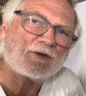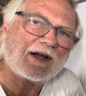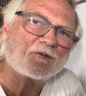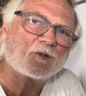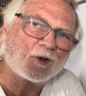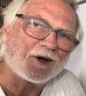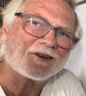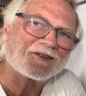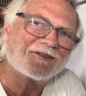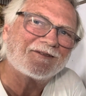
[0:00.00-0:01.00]
valve
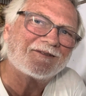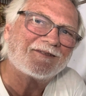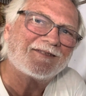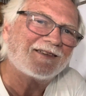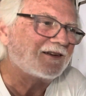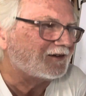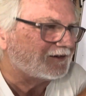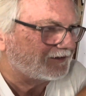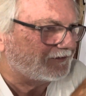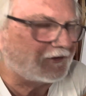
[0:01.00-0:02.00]
works,
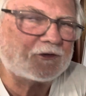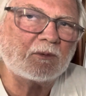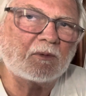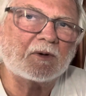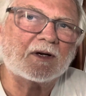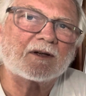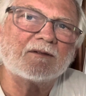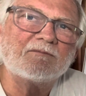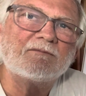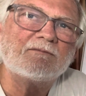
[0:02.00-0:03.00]
this will work.
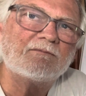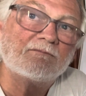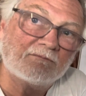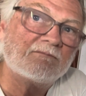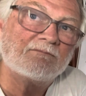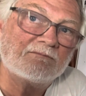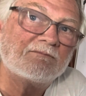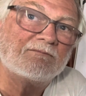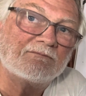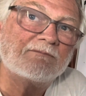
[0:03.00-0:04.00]

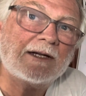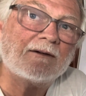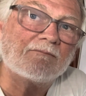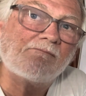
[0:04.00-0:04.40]
Yeah.